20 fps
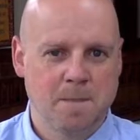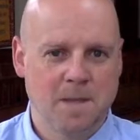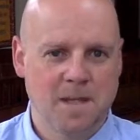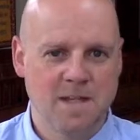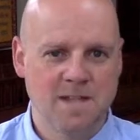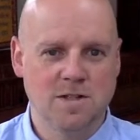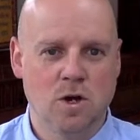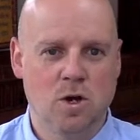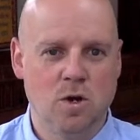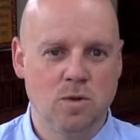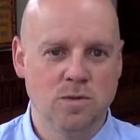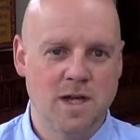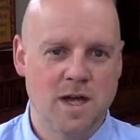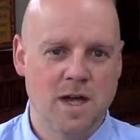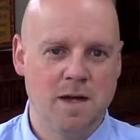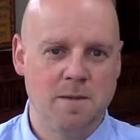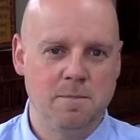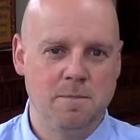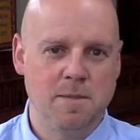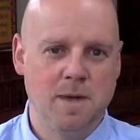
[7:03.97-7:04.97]
It's called
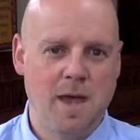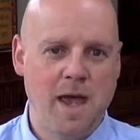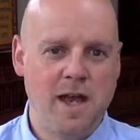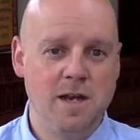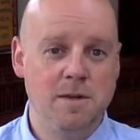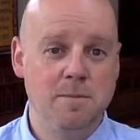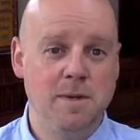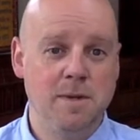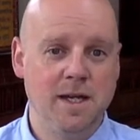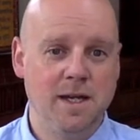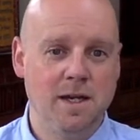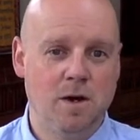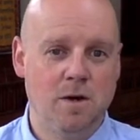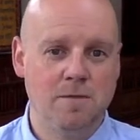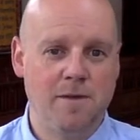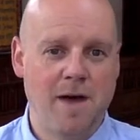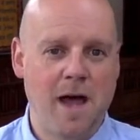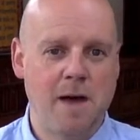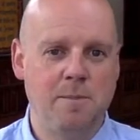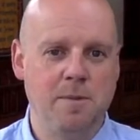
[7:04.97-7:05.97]
Enemy
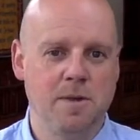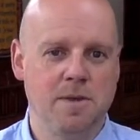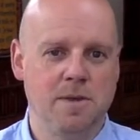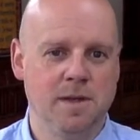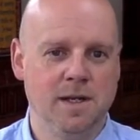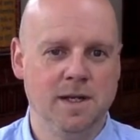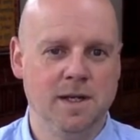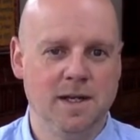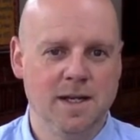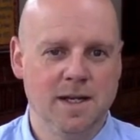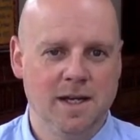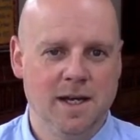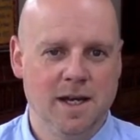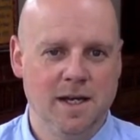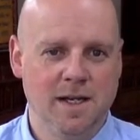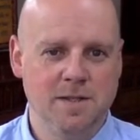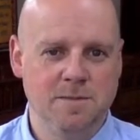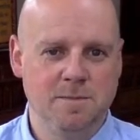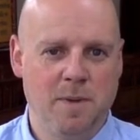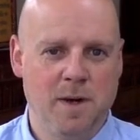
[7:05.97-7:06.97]
of Apathy,
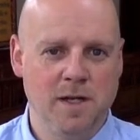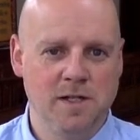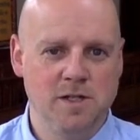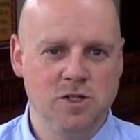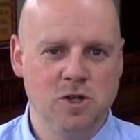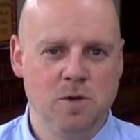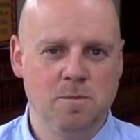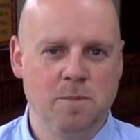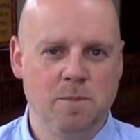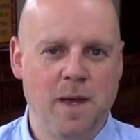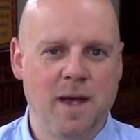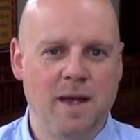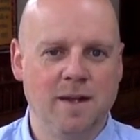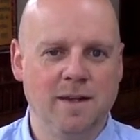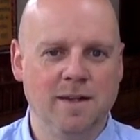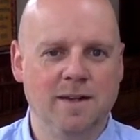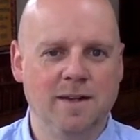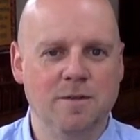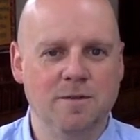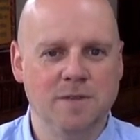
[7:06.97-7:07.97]
and it's by John
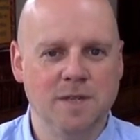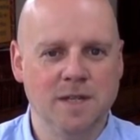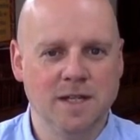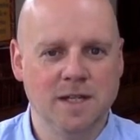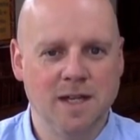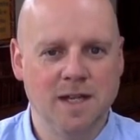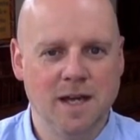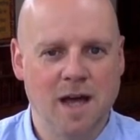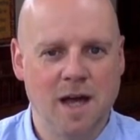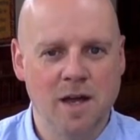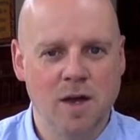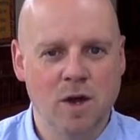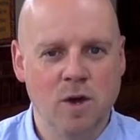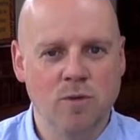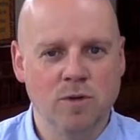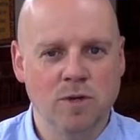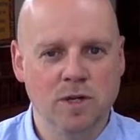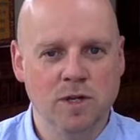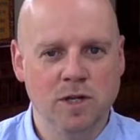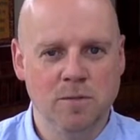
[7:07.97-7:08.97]
Bell of the
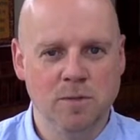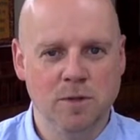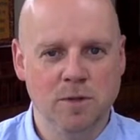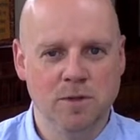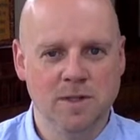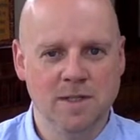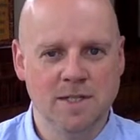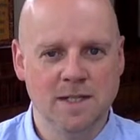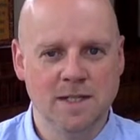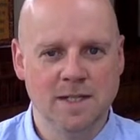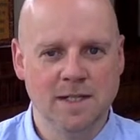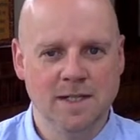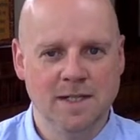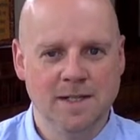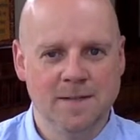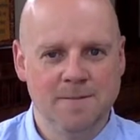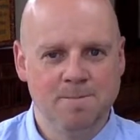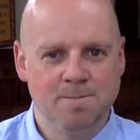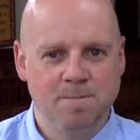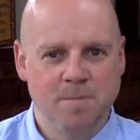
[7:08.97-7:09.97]
Iona community.
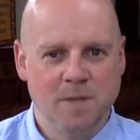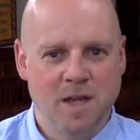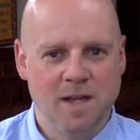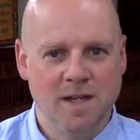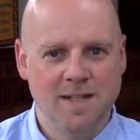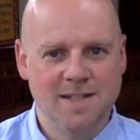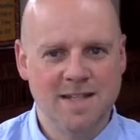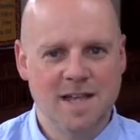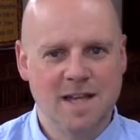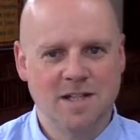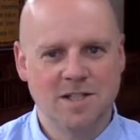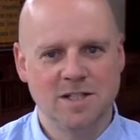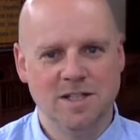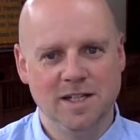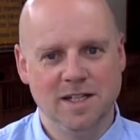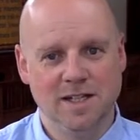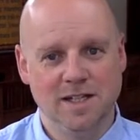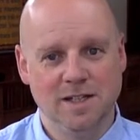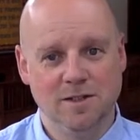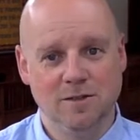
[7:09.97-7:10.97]
And it's
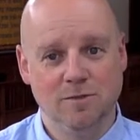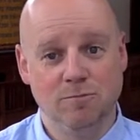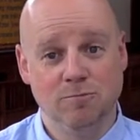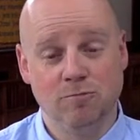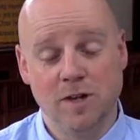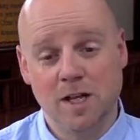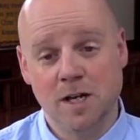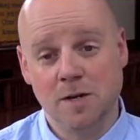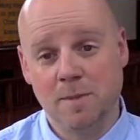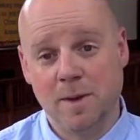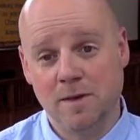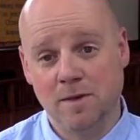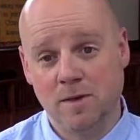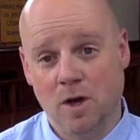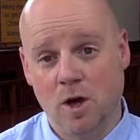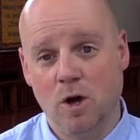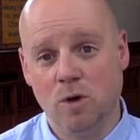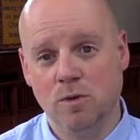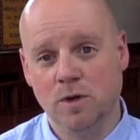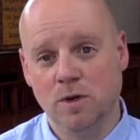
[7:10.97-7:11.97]
actually written about the
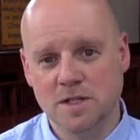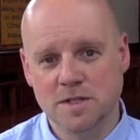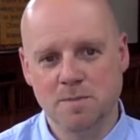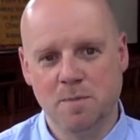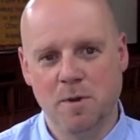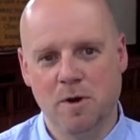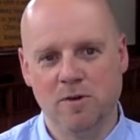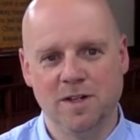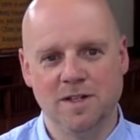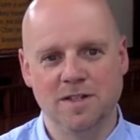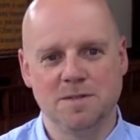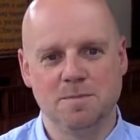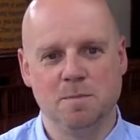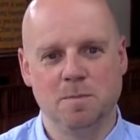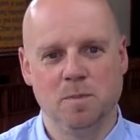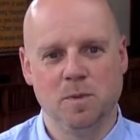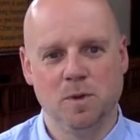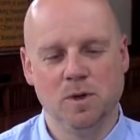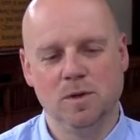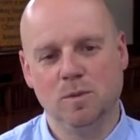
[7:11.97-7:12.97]
Holy Spirit,
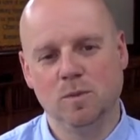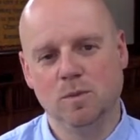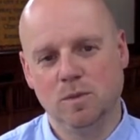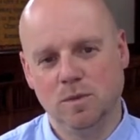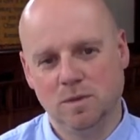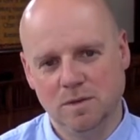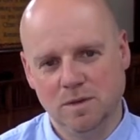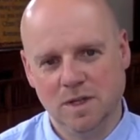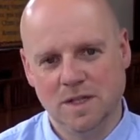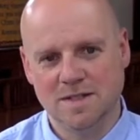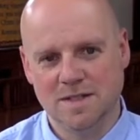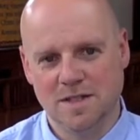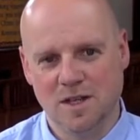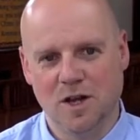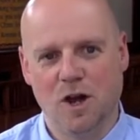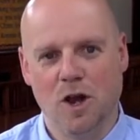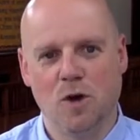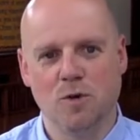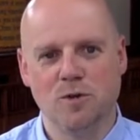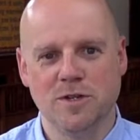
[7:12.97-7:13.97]
but it's the
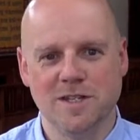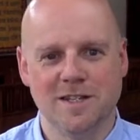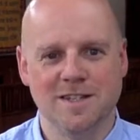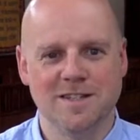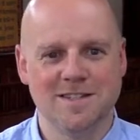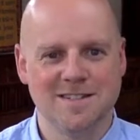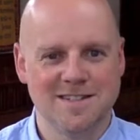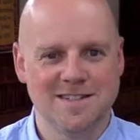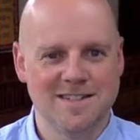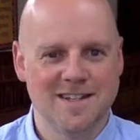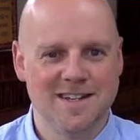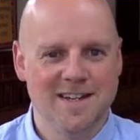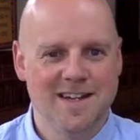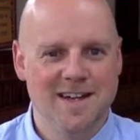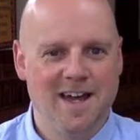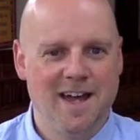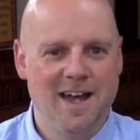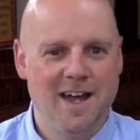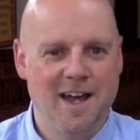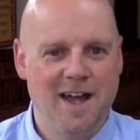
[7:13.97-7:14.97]
closest
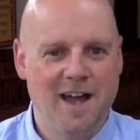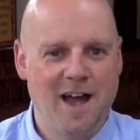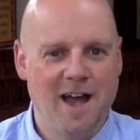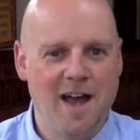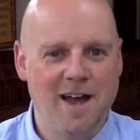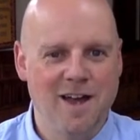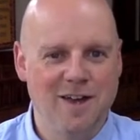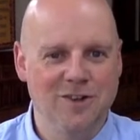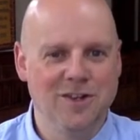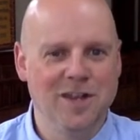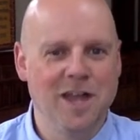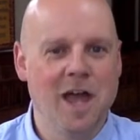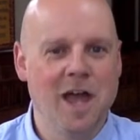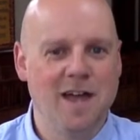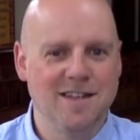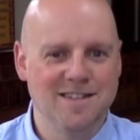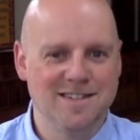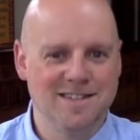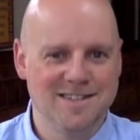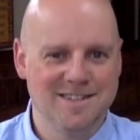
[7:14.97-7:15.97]
I could
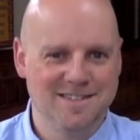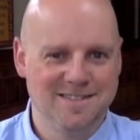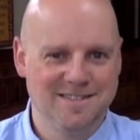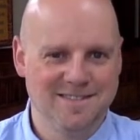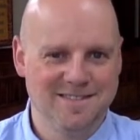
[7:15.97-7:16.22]
get.